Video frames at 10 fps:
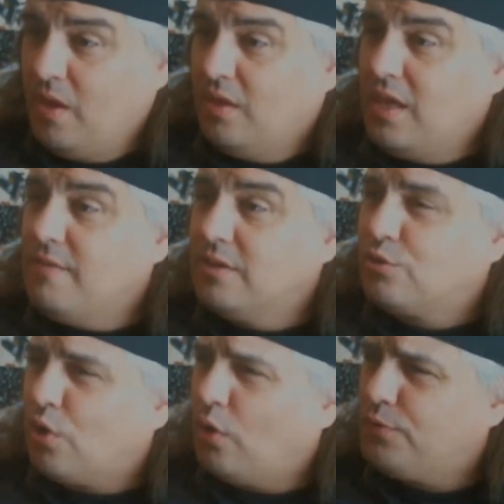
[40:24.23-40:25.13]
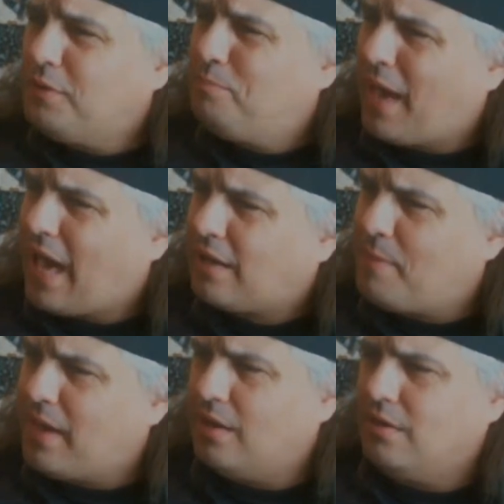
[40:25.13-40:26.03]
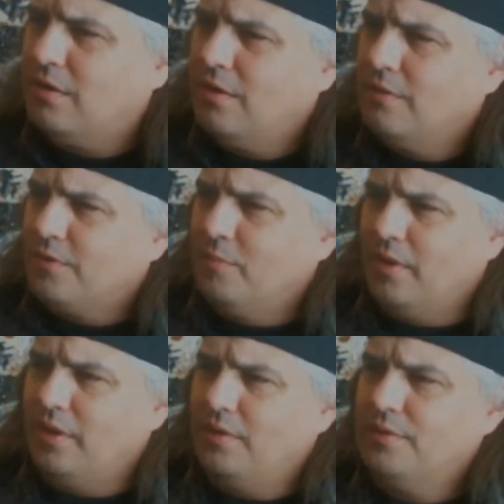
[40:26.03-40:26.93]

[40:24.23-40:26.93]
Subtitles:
even growth in Pac-Man for me.